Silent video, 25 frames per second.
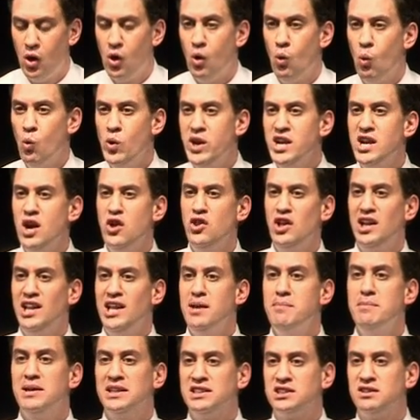We know the
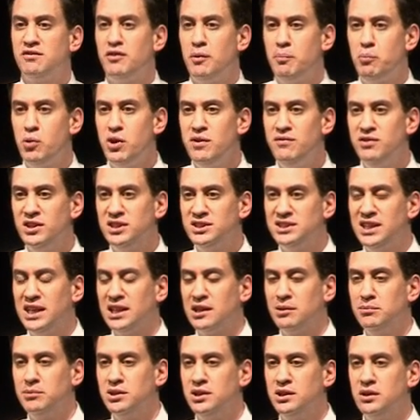limits of the previous
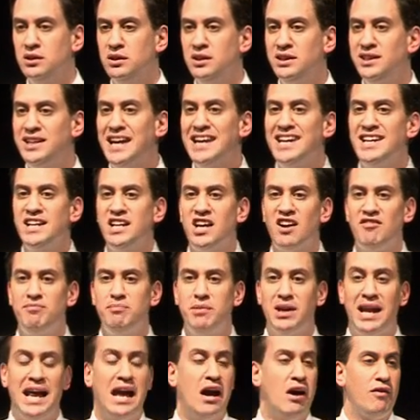settlement. Getting
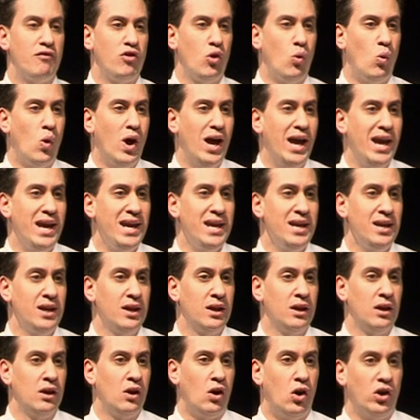government out of the way
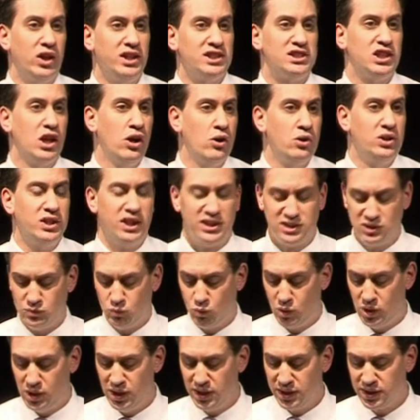on its own doesn't
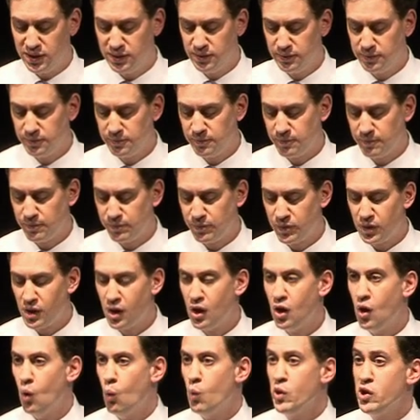work.
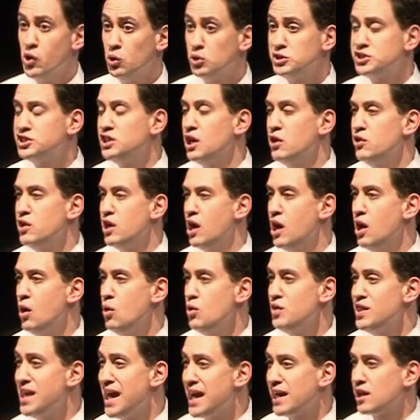We also know
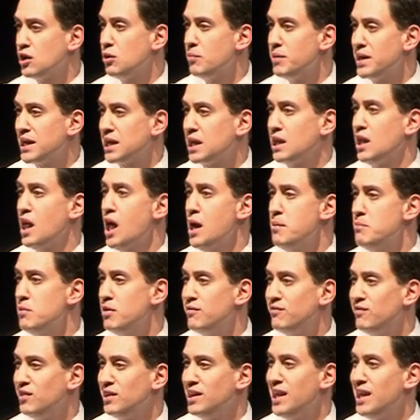the economic climate for